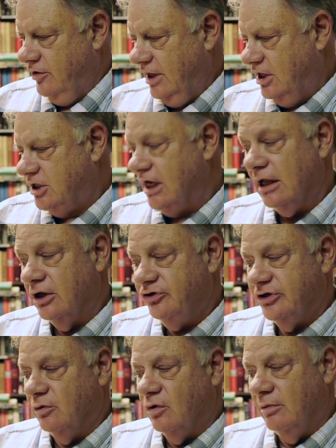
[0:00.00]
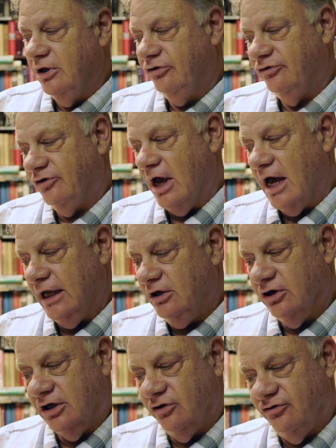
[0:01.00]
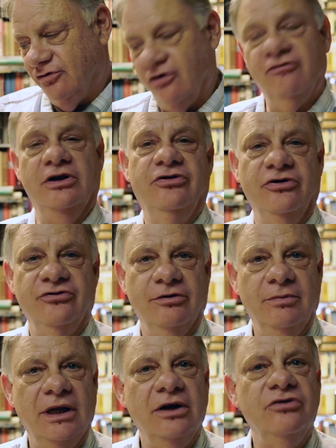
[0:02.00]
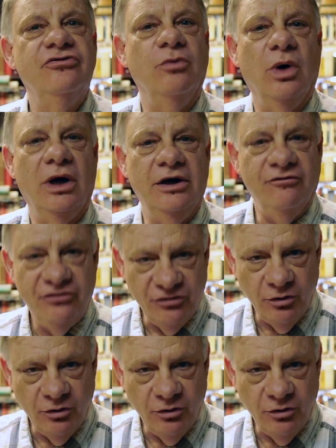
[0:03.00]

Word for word: The Intelligent Woman's Guide to Conservatism, and it's one of